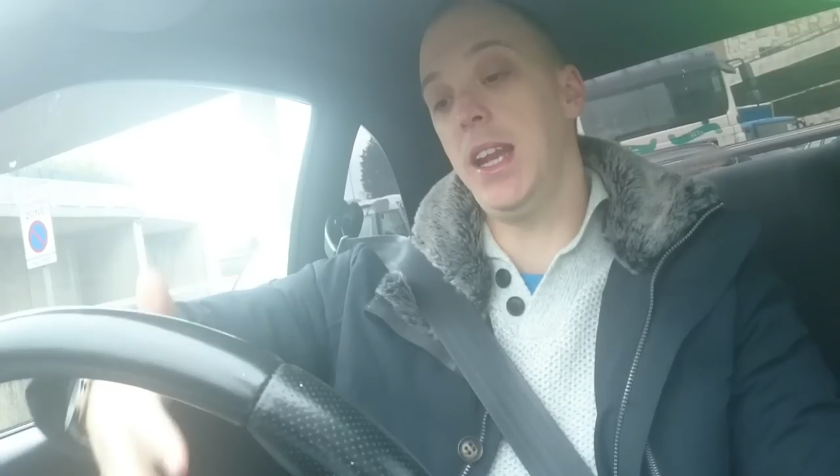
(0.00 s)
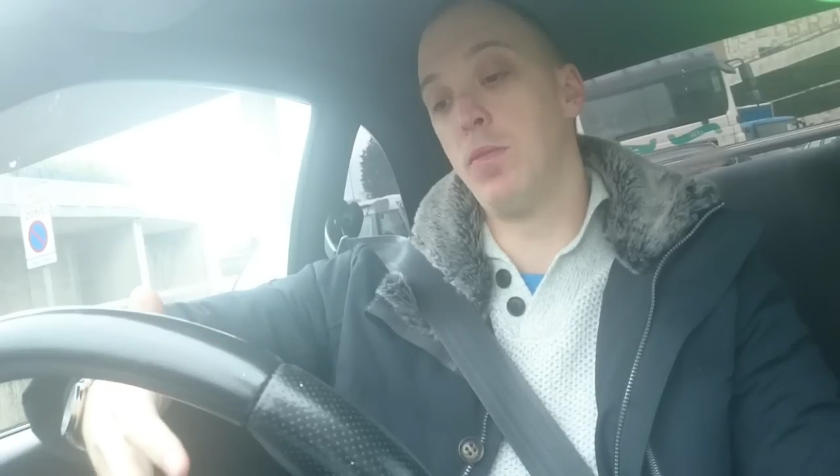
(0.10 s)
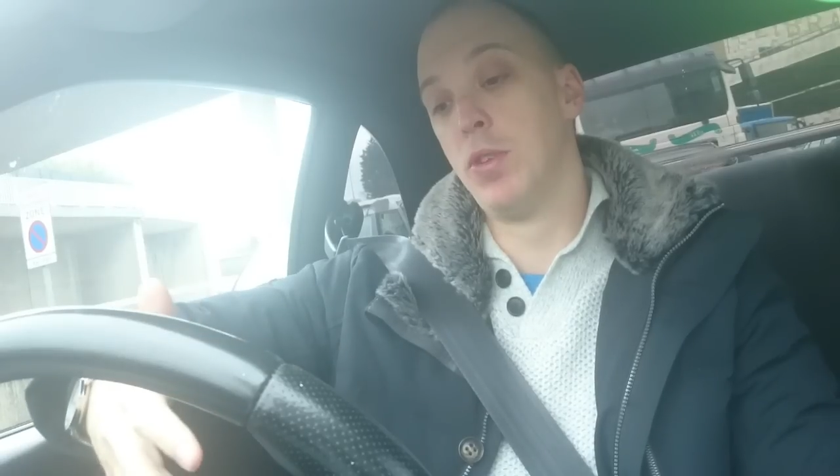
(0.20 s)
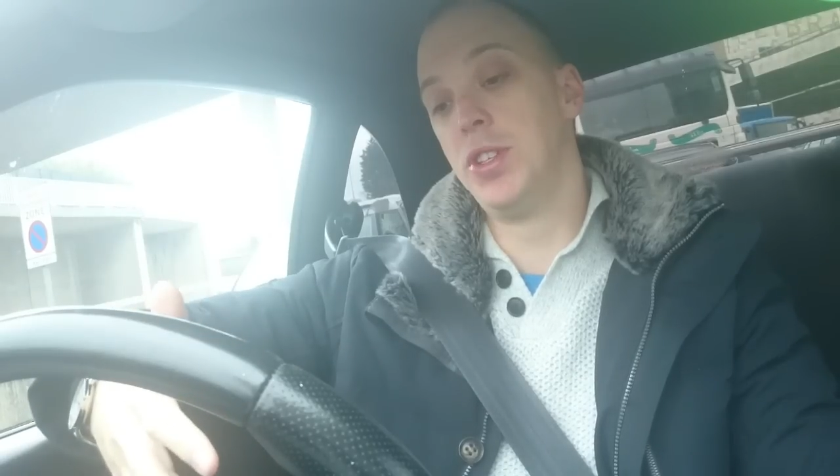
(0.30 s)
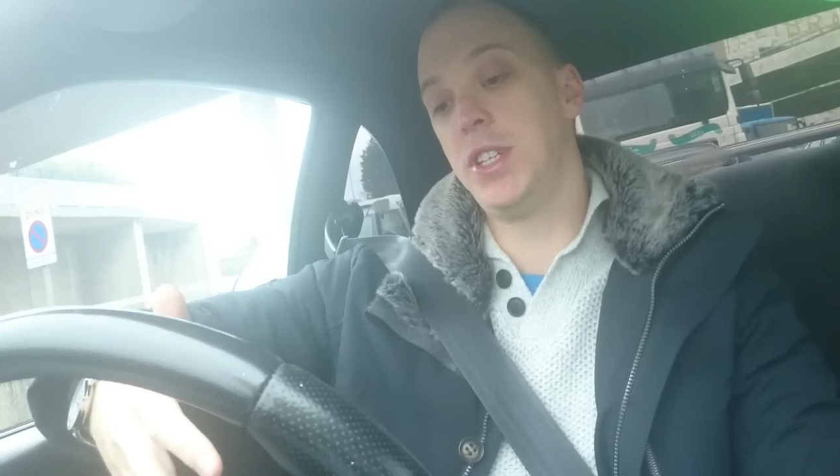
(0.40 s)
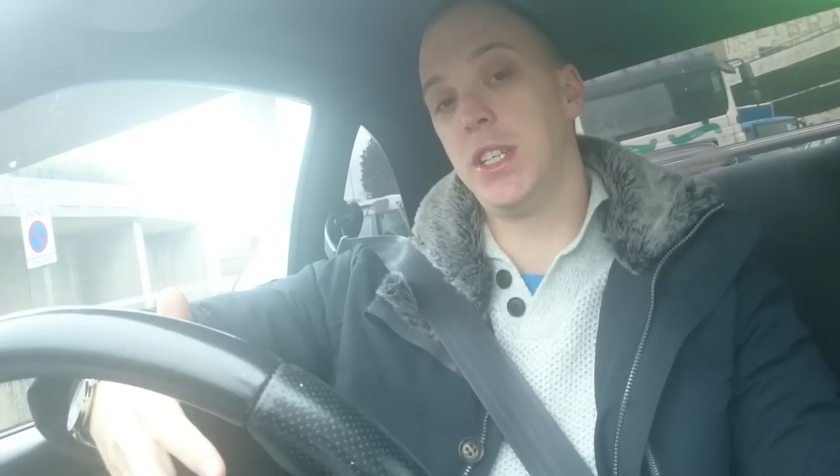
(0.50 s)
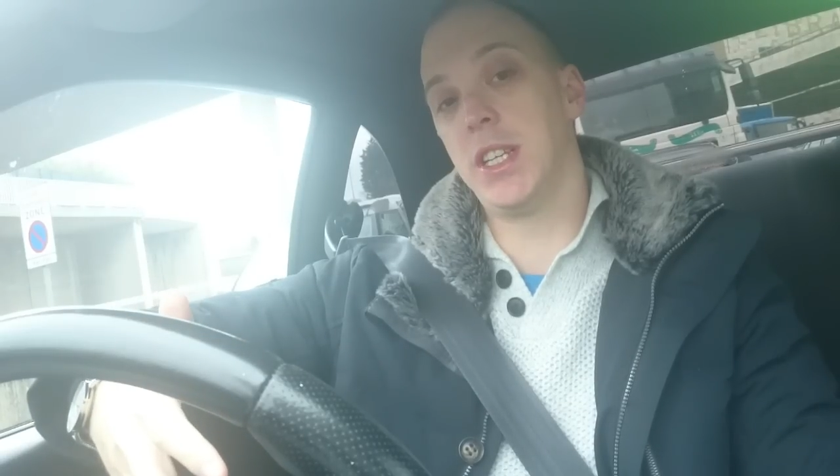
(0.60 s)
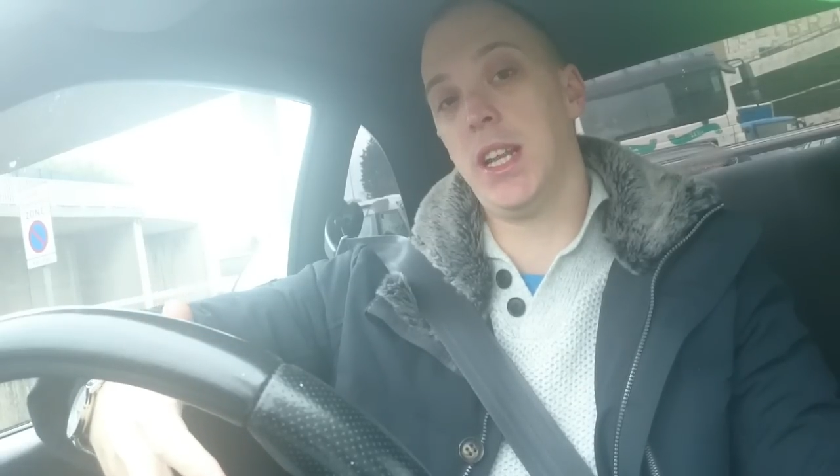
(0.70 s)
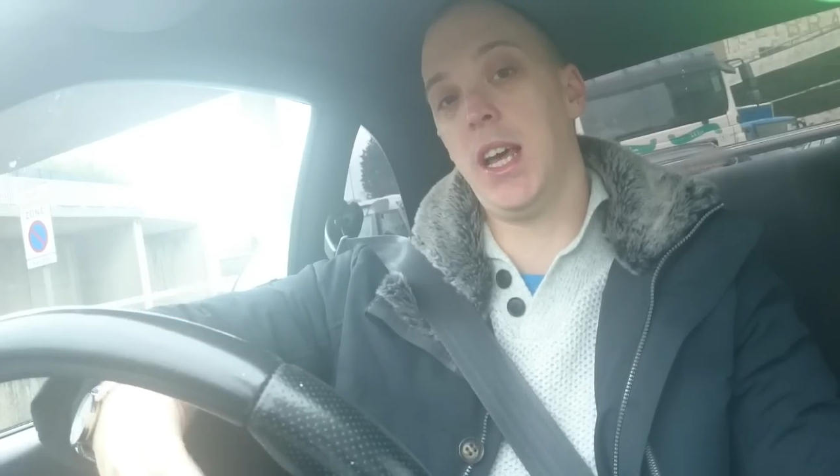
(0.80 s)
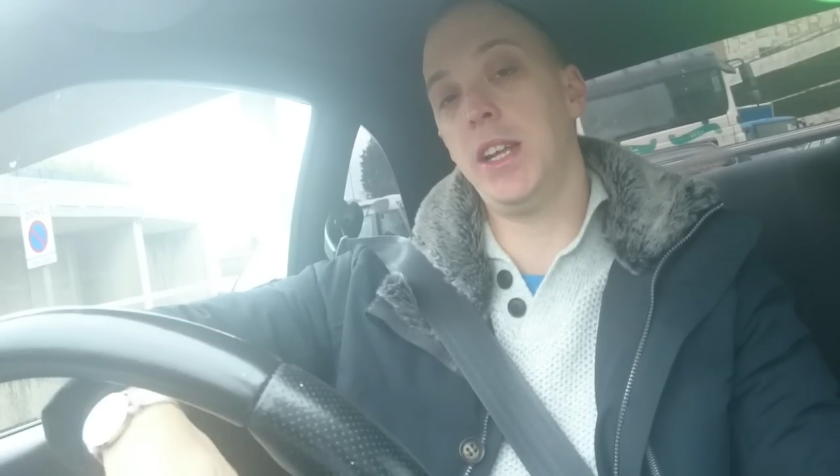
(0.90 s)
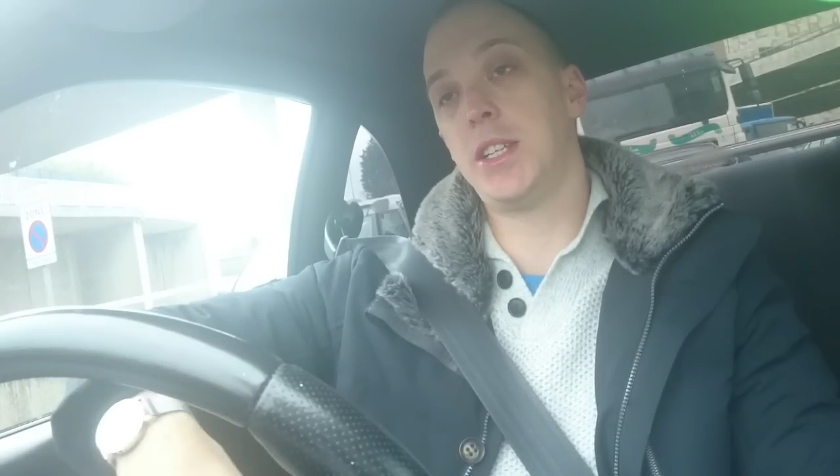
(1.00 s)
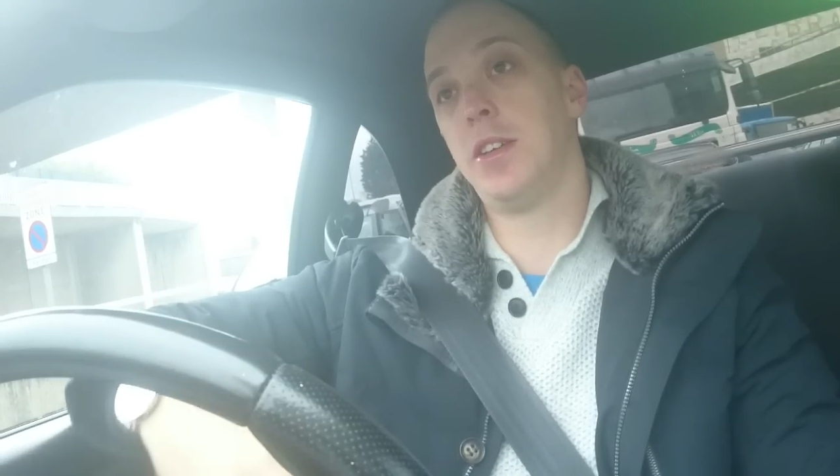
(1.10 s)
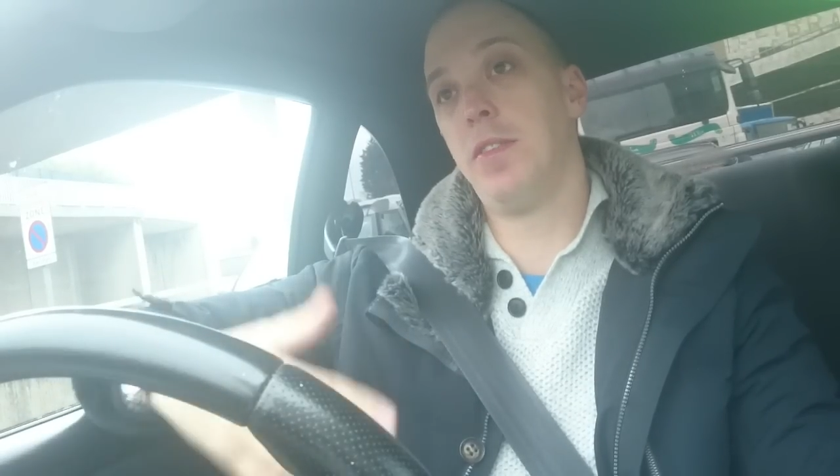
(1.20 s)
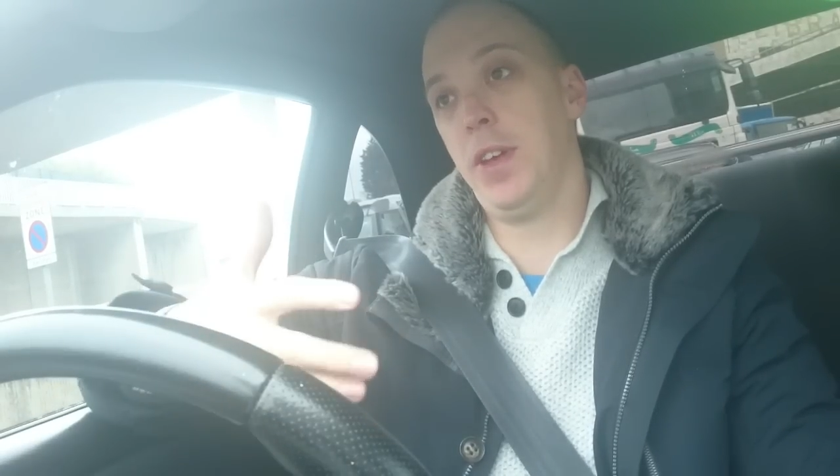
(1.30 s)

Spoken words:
then it runs into the lights,